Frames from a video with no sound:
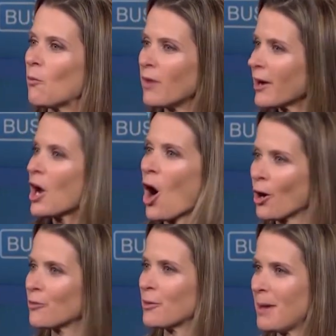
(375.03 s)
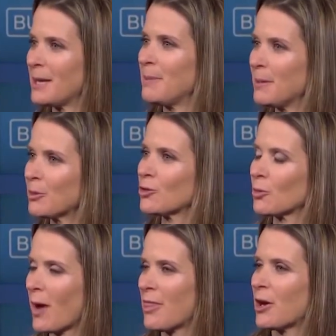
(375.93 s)
very hard for many people
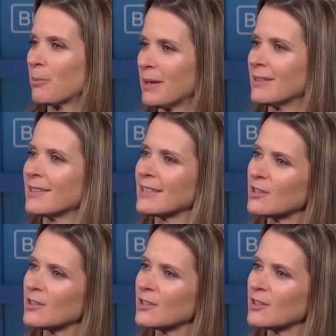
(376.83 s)
to run their business.